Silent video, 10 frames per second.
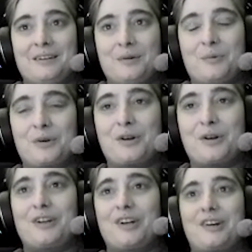We're
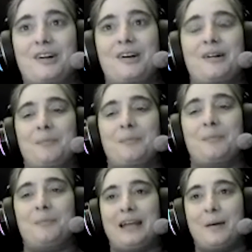gonna be
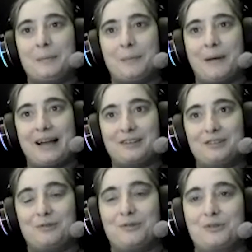coming back
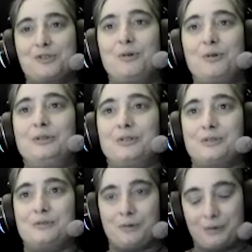to the shoulders
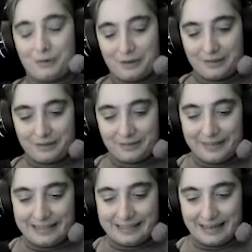for
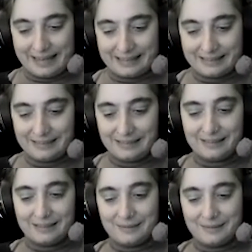these lessons,